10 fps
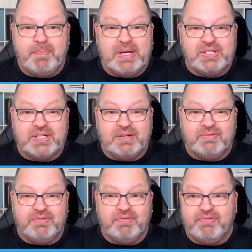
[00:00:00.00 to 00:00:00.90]
a budget
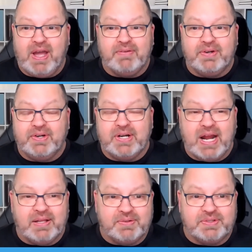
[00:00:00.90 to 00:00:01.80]
of
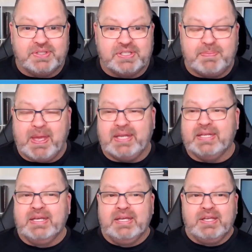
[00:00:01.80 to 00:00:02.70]
$500 to spend?